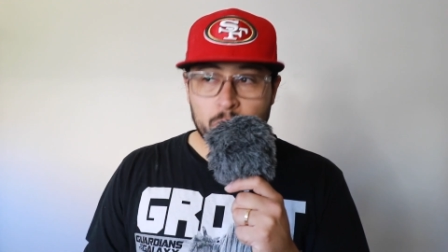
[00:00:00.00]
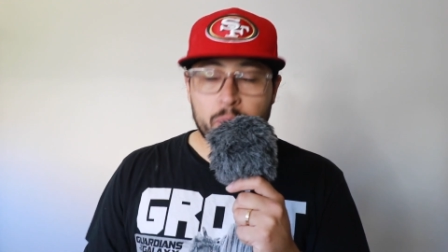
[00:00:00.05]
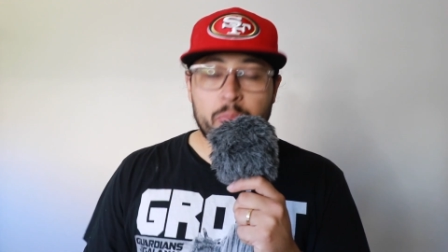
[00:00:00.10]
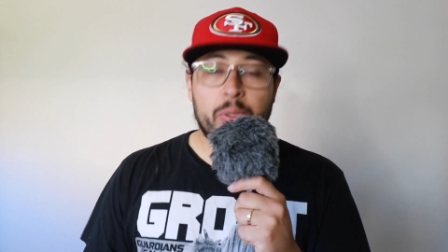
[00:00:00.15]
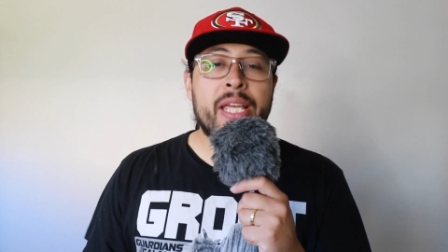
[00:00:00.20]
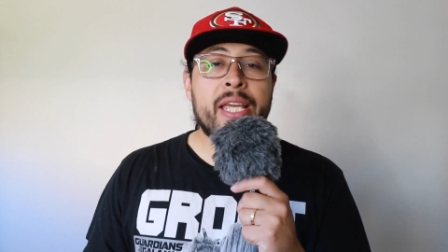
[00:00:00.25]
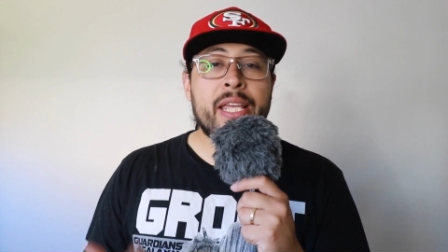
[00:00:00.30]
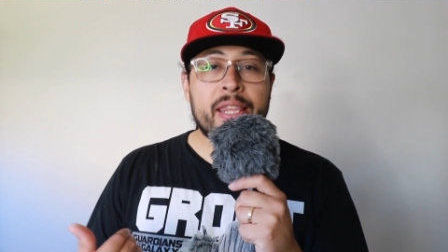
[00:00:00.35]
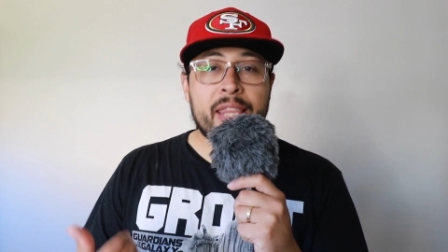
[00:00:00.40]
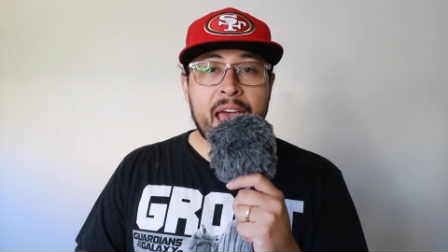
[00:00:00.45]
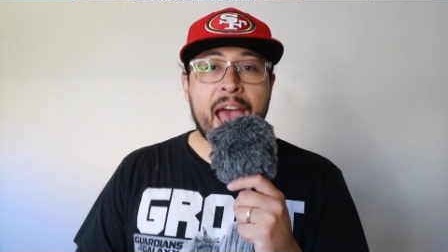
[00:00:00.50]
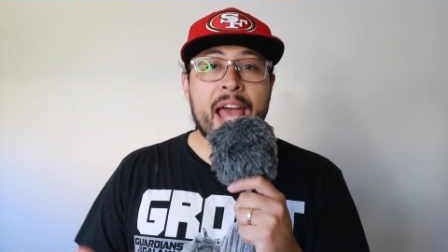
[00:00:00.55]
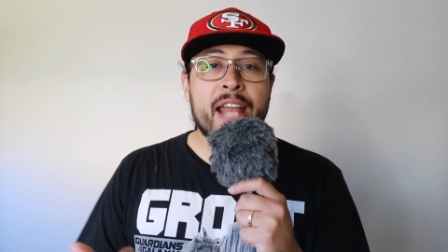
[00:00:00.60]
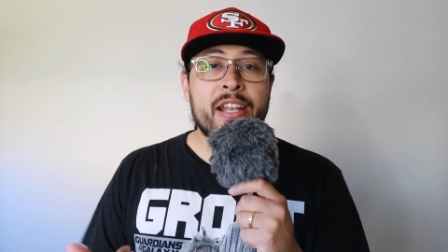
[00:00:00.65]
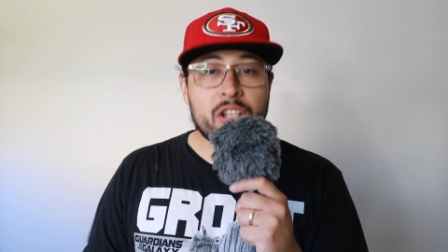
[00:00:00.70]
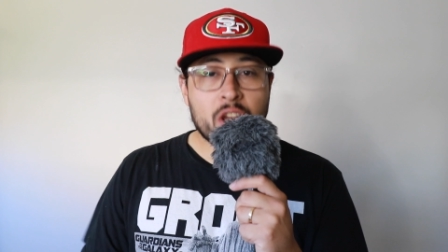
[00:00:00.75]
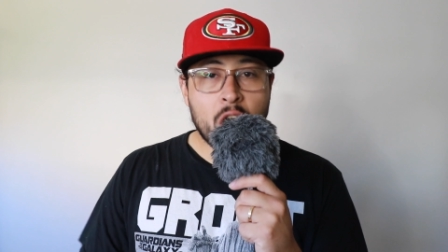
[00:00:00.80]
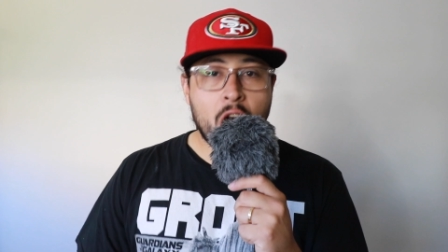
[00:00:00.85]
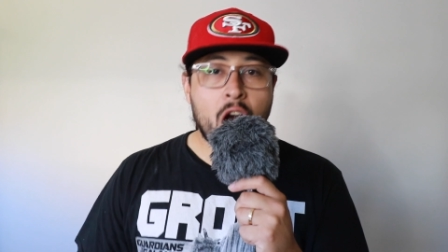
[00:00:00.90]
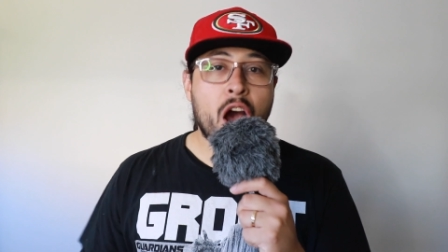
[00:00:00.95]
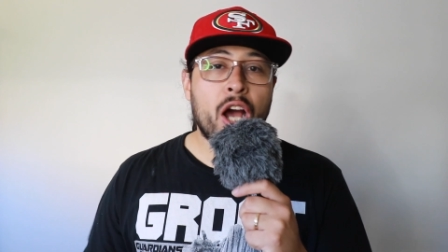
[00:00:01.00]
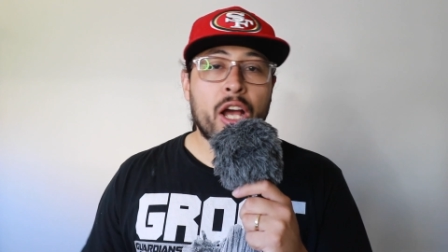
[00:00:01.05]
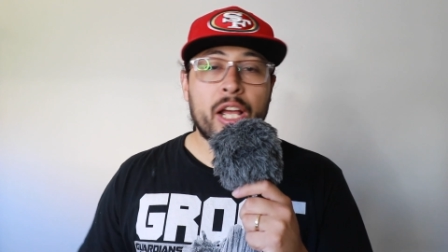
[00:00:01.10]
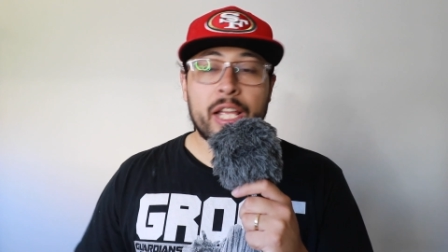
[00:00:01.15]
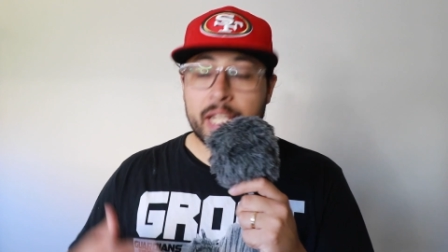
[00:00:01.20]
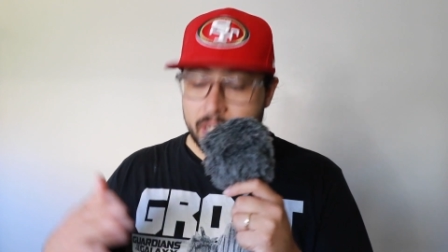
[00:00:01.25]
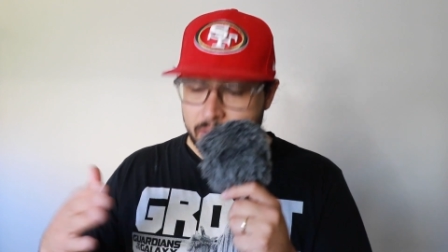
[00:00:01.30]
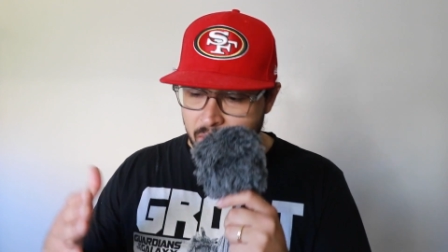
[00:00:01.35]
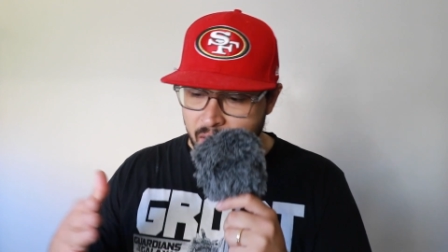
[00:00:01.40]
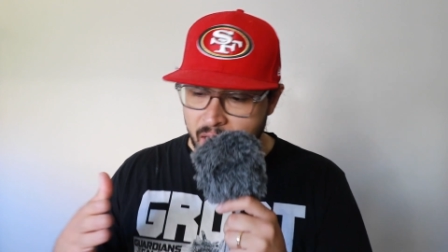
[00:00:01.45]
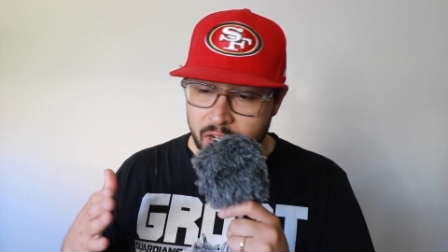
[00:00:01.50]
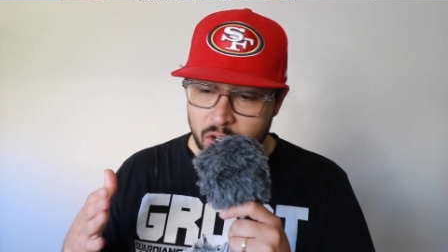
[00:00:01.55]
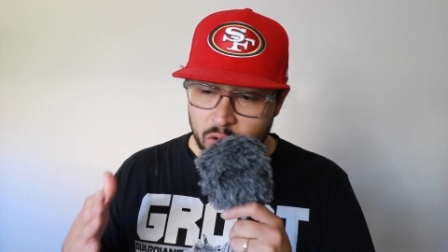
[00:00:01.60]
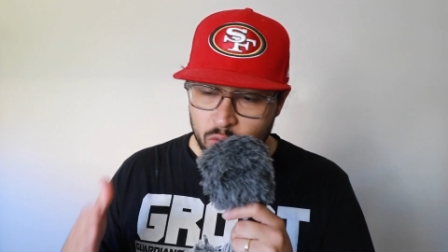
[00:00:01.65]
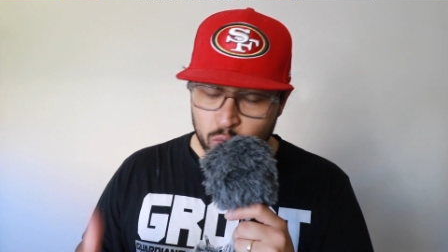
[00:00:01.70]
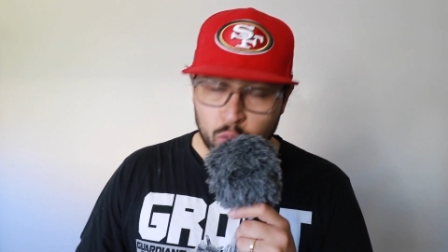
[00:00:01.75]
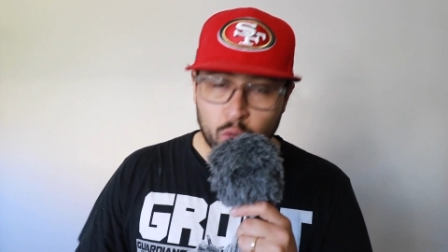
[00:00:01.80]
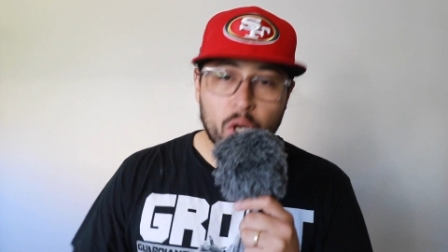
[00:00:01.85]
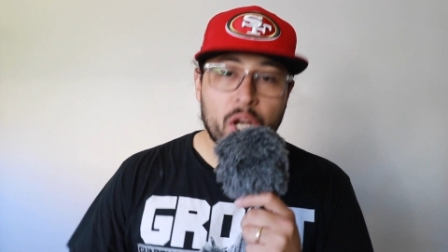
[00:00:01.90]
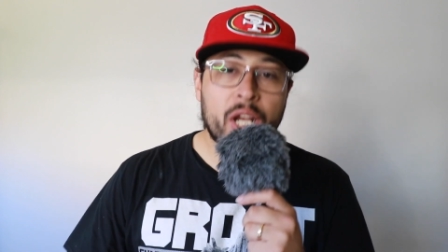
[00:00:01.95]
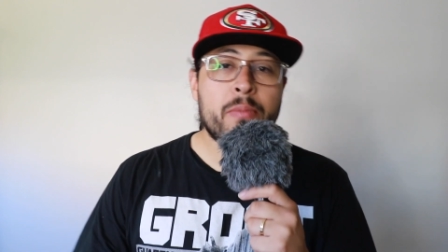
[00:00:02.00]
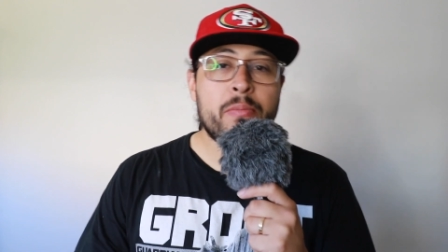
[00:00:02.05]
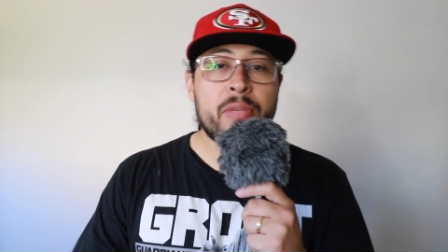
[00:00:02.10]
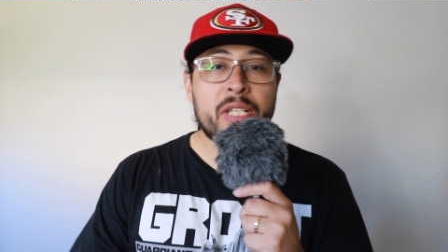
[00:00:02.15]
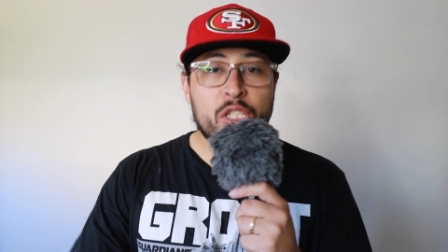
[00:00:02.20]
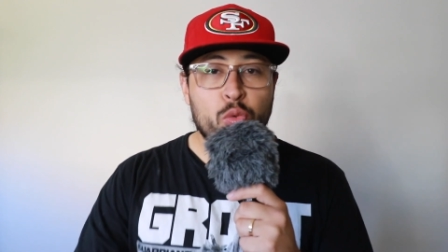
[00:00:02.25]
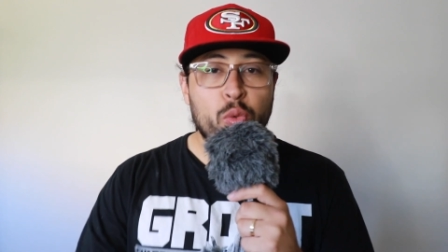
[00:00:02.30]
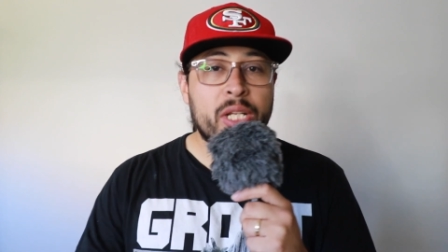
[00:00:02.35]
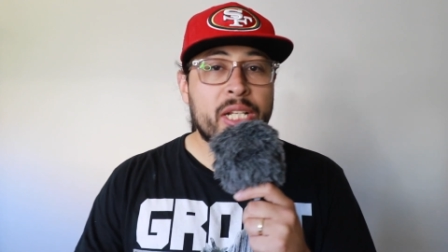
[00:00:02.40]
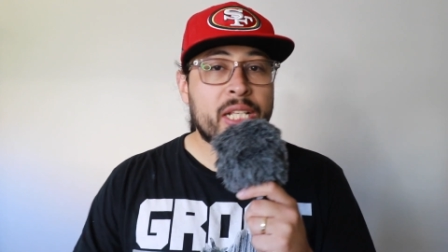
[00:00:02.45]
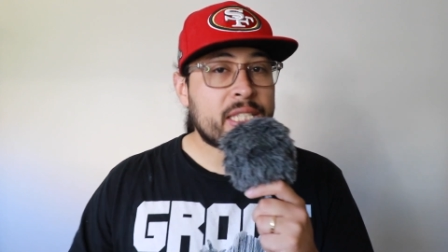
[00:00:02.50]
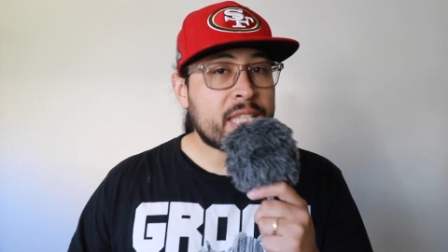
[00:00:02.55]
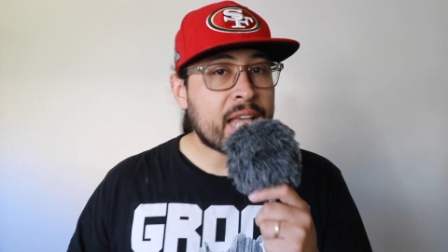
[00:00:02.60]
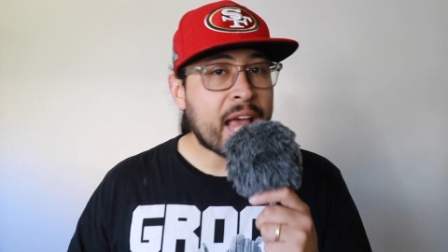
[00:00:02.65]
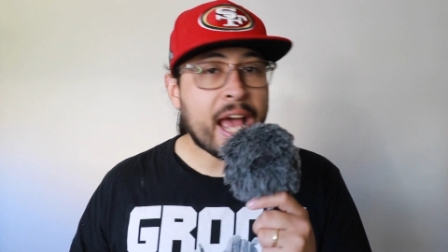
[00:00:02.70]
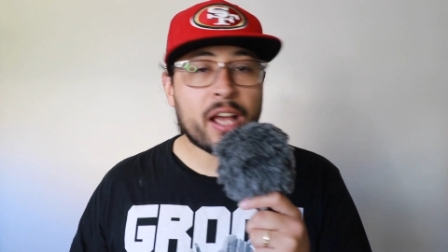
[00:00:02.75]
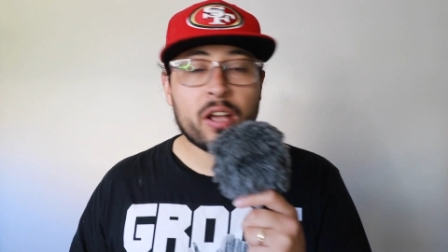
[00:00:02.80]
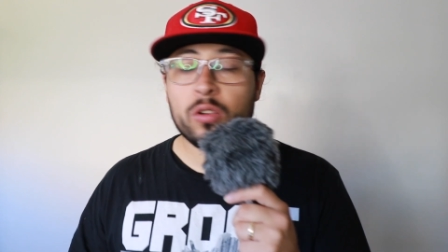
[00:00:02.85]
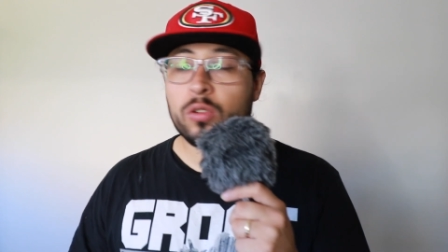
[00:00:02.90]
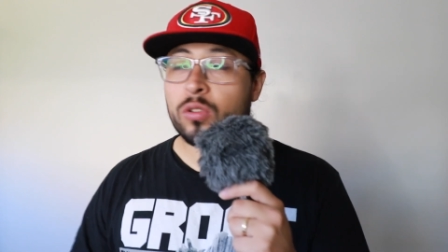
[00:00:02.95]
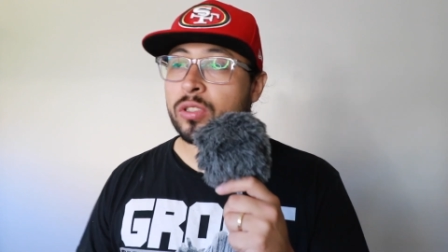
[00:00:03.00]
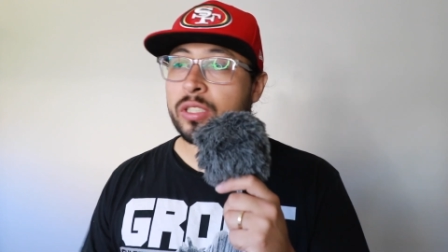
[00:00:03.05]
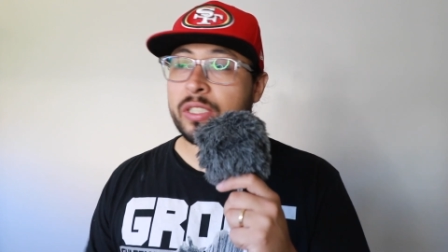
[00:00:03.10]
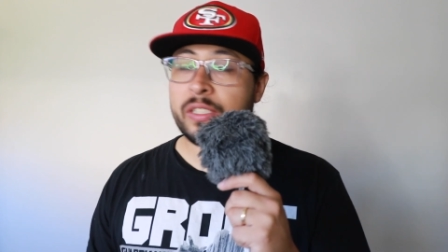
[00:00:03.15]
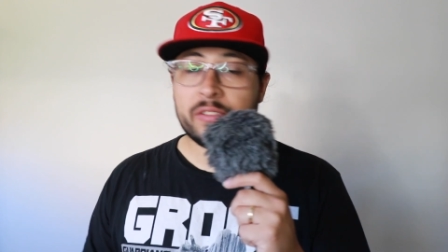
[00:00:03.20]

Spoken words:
be that dog and run between the tackles.